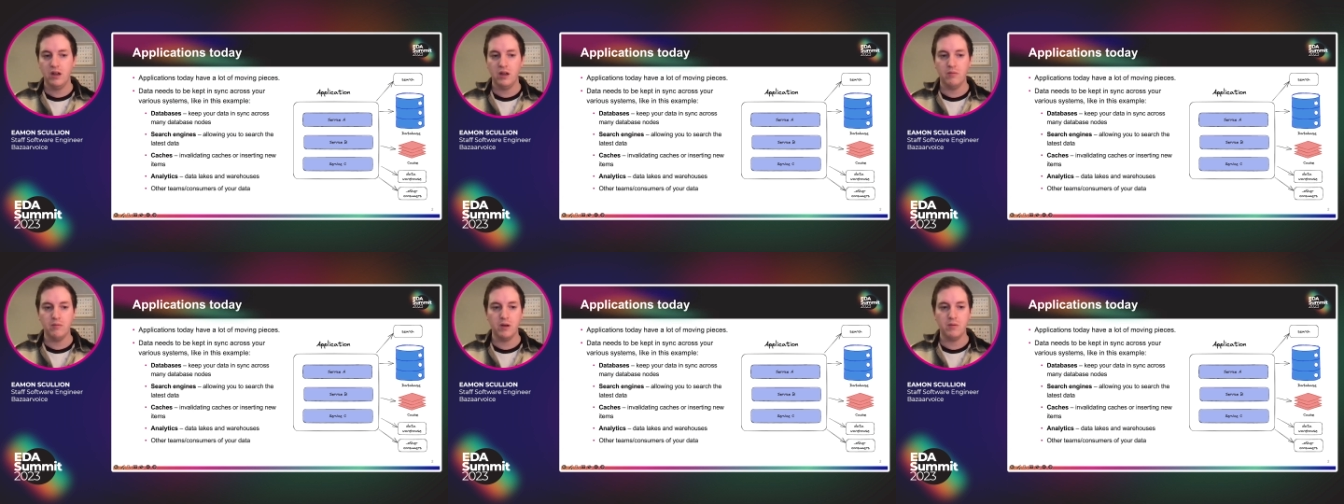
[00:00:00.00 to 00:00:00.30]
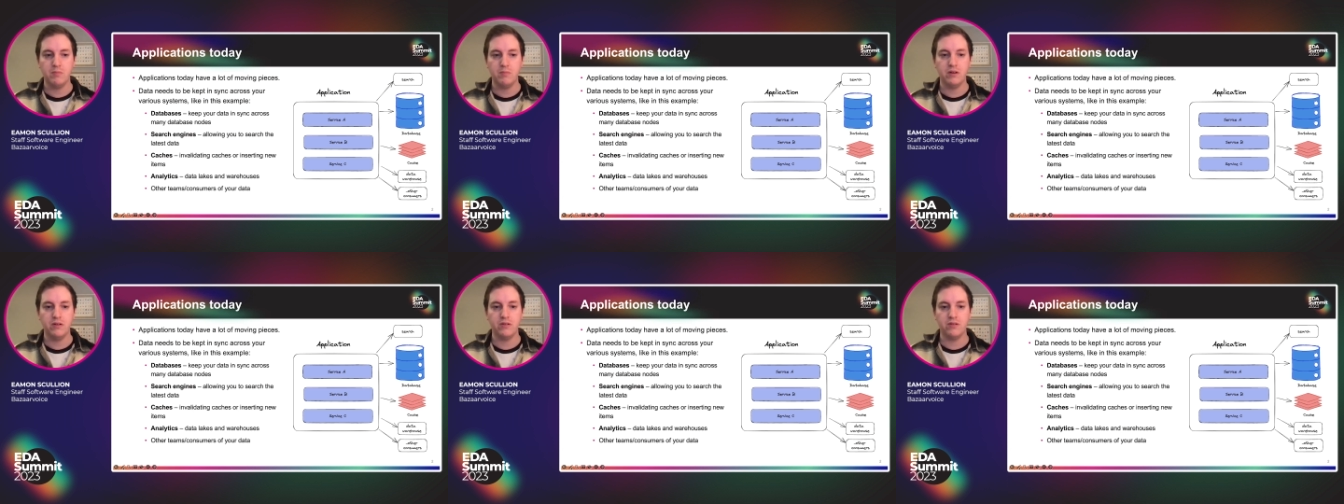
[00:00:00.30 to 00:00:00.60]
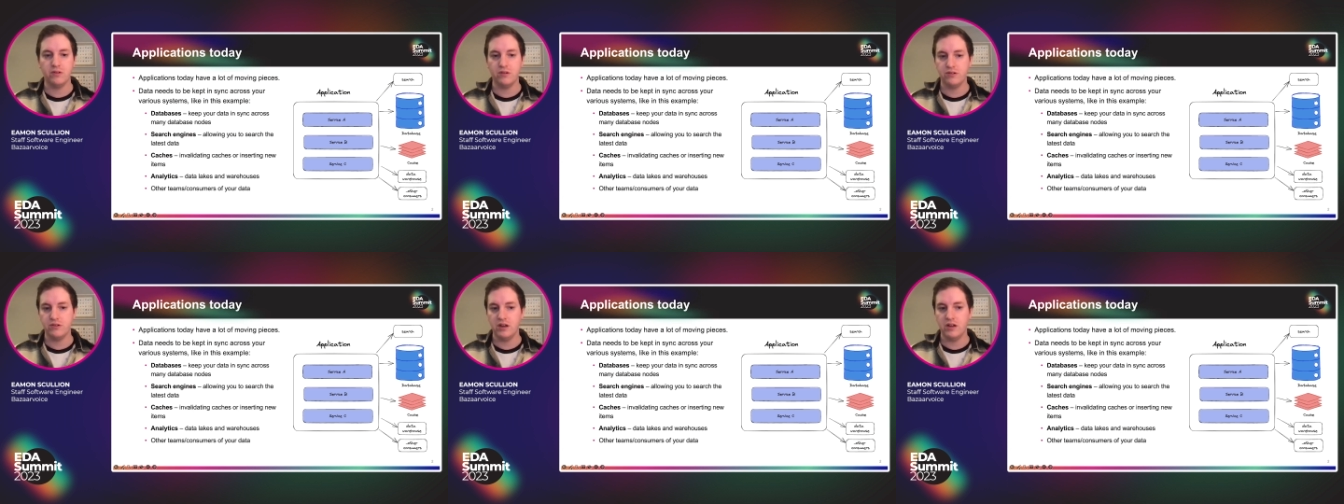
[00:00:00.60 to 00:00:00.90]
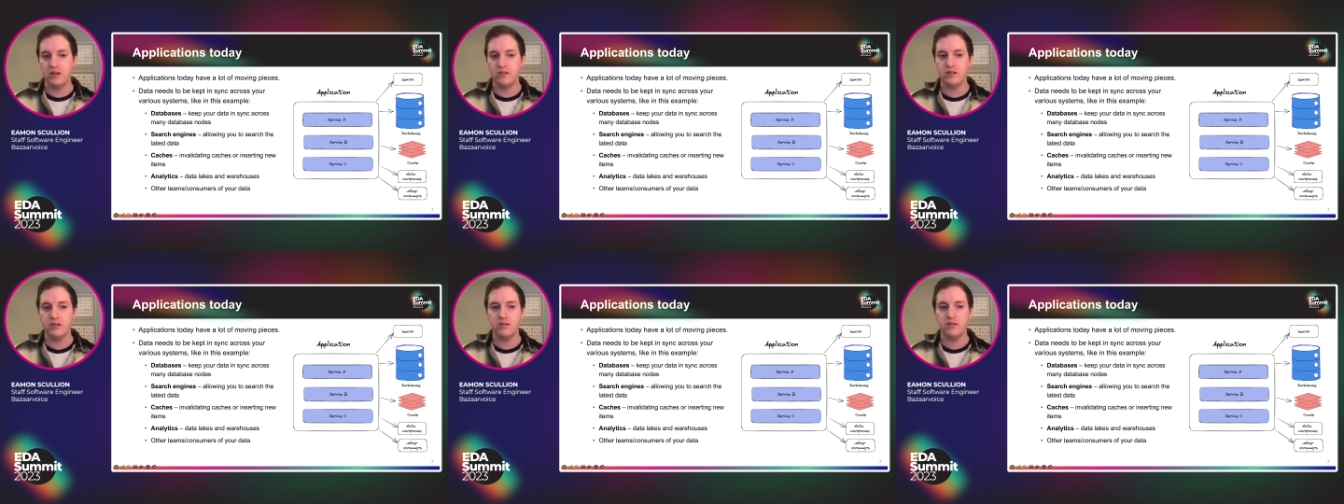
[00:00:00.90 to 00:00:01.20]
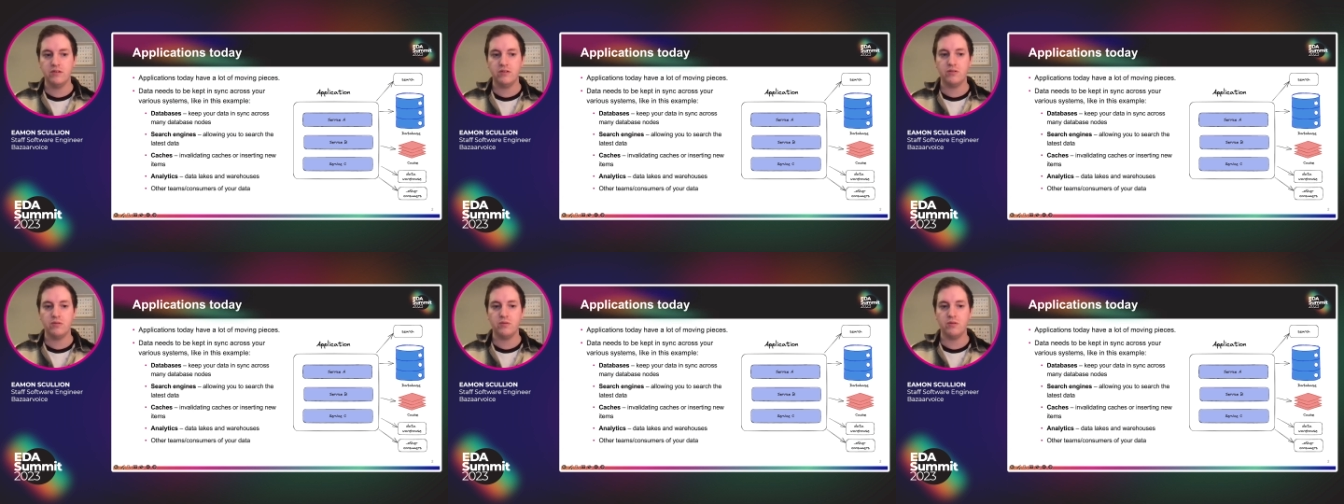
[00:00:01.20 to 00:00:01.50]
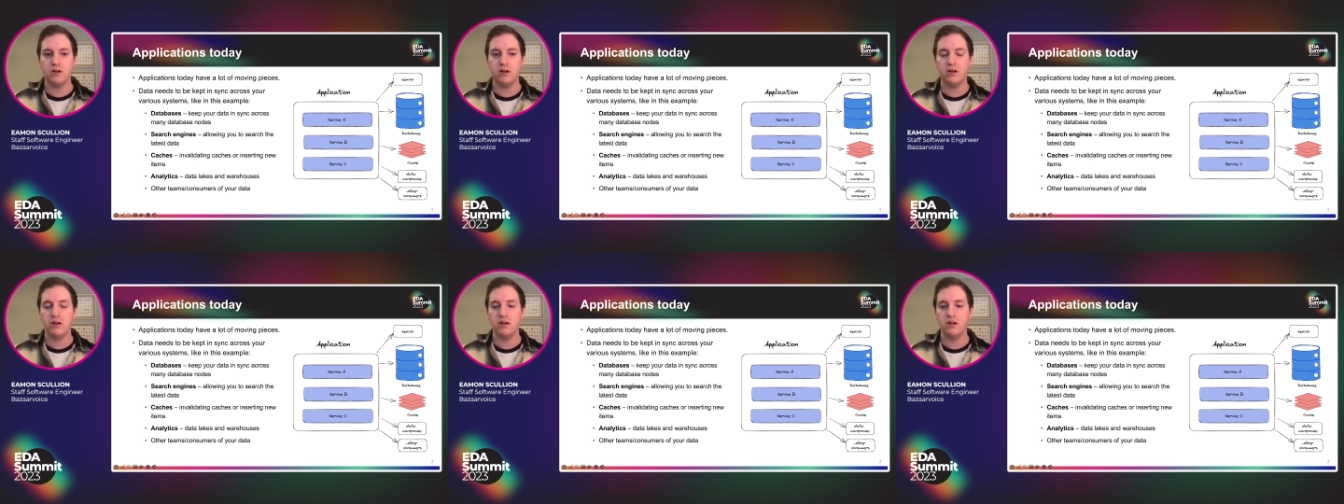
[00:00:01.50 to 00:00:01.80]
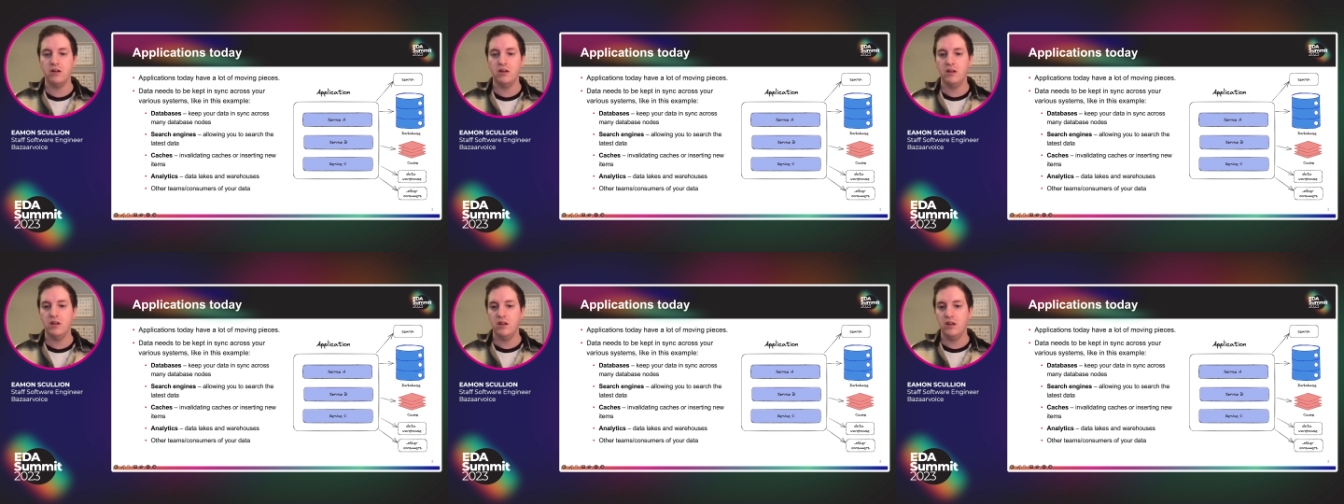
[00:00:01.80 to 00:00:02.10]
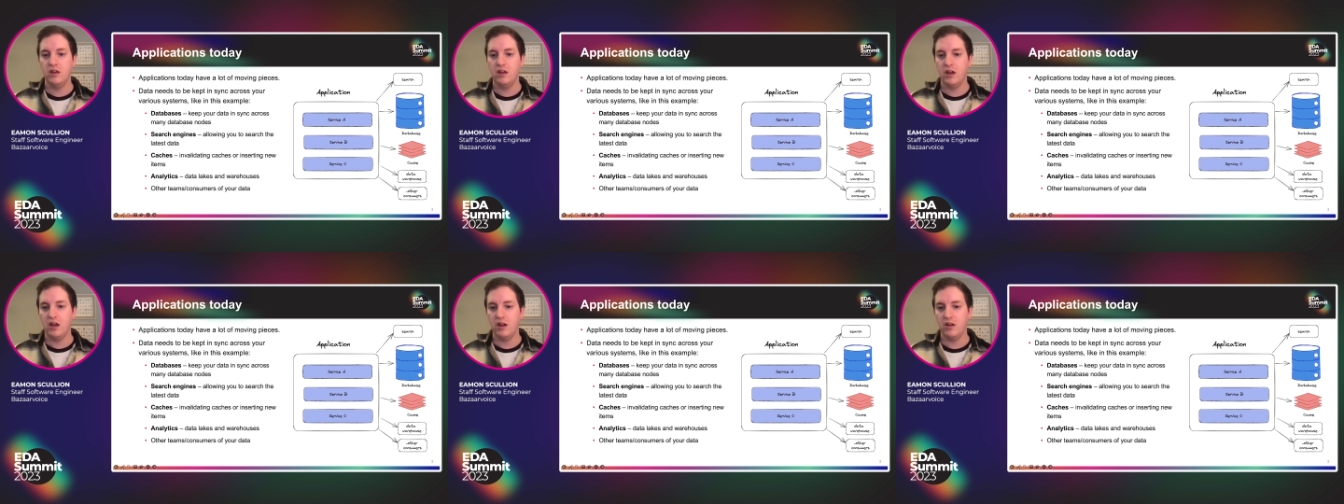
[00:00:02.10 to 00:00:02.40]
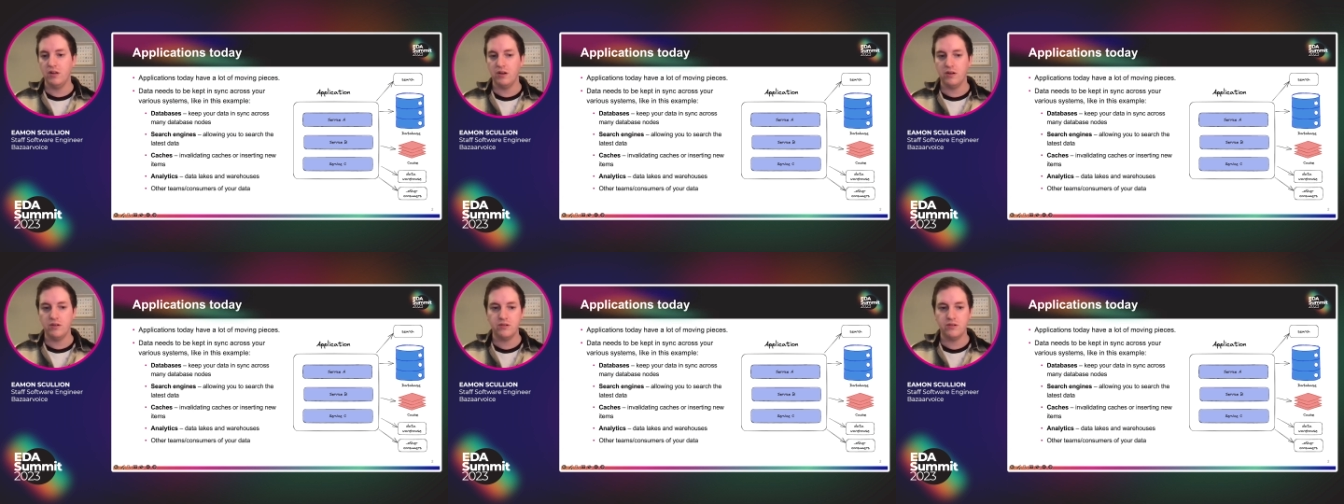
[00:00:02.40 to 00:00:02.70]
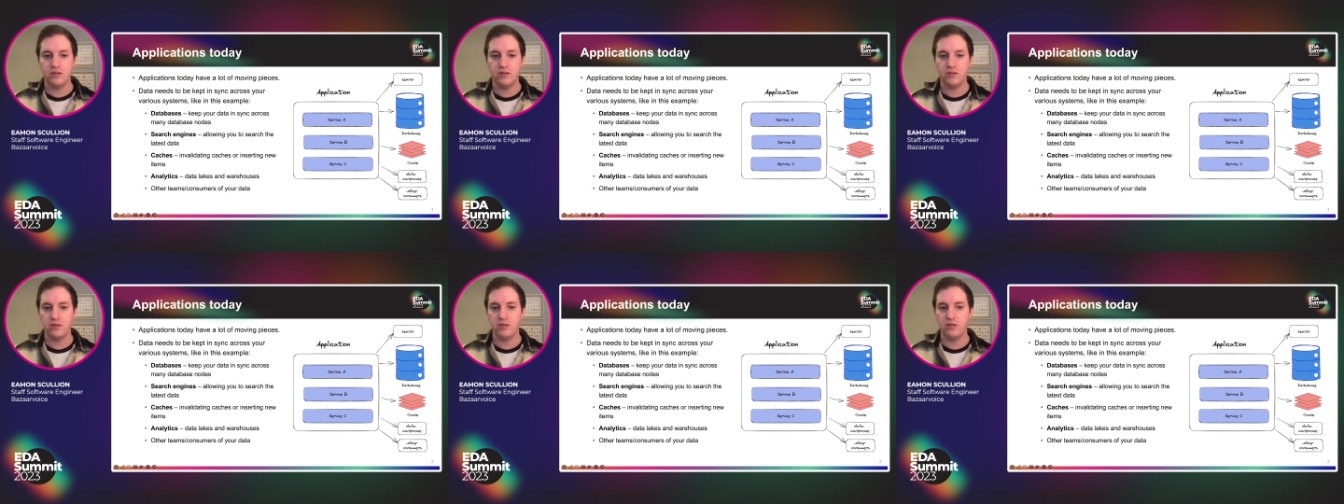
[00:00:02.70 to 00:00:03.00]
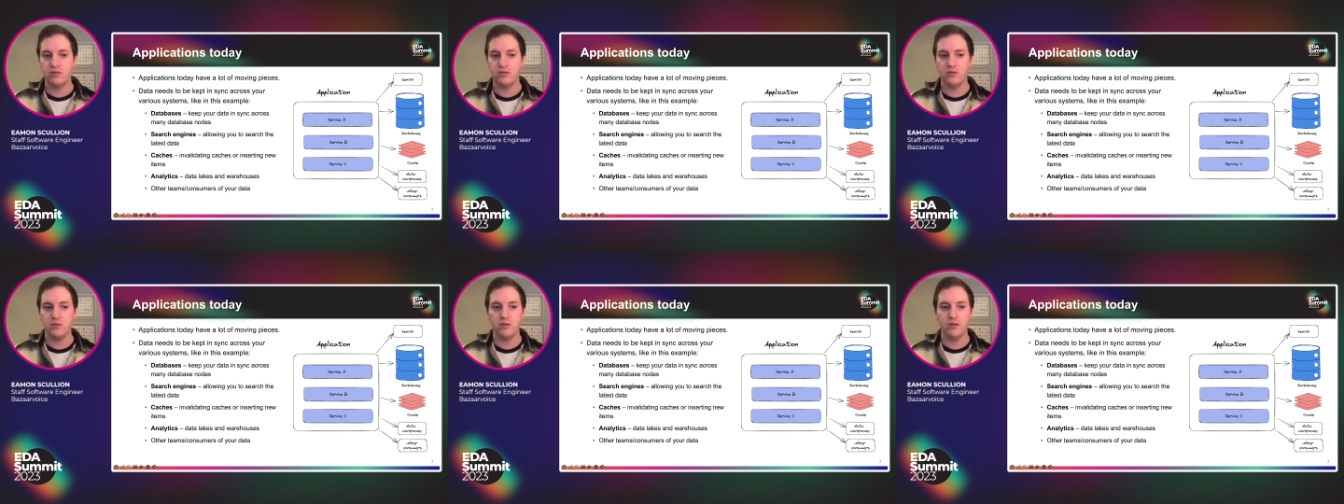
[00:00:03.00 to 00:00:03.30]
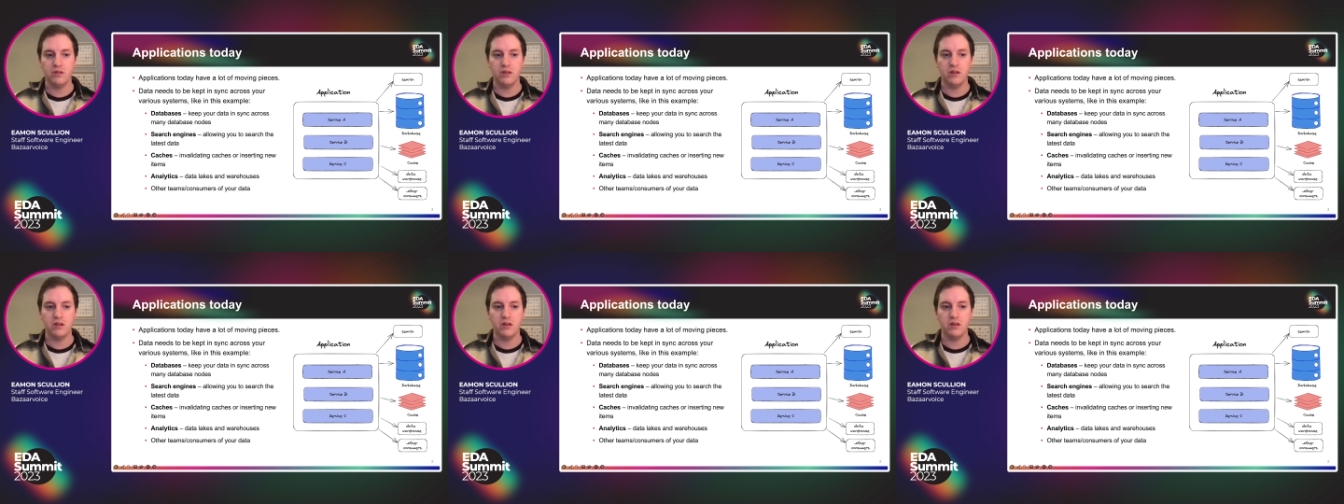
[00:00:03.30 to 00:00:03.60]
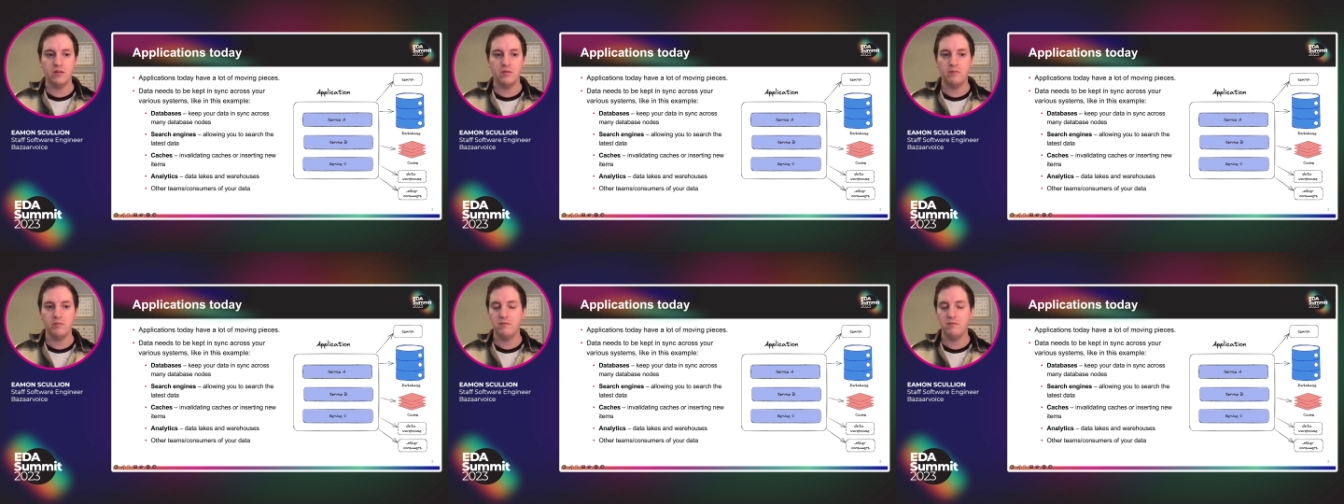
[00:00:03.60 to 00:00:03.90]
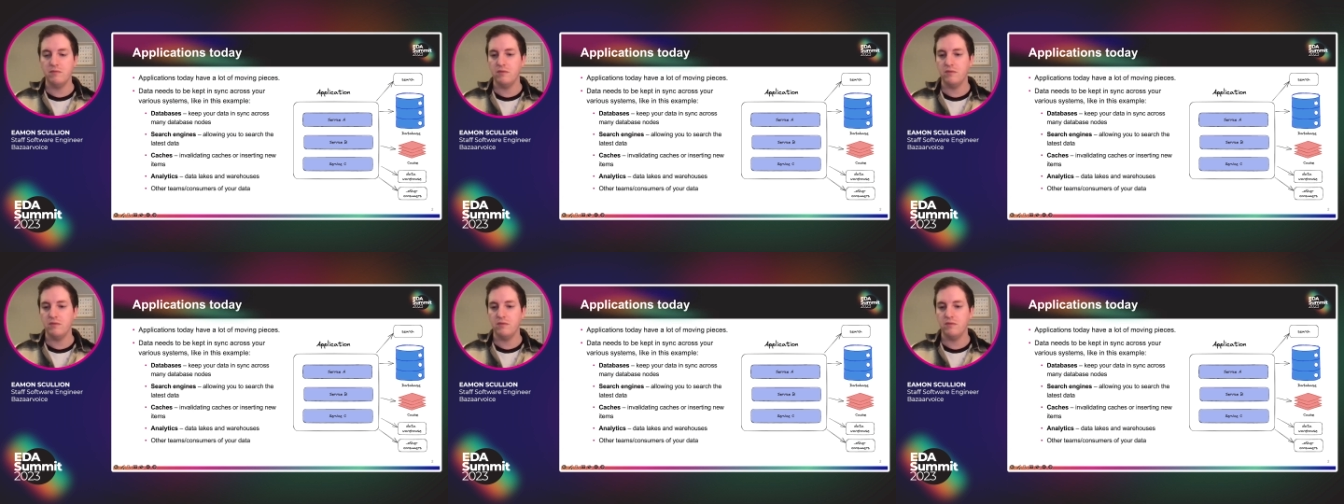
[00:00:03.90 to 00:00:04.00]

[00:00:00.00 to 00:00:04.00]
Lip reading: It might be search engines where it allows you to search over the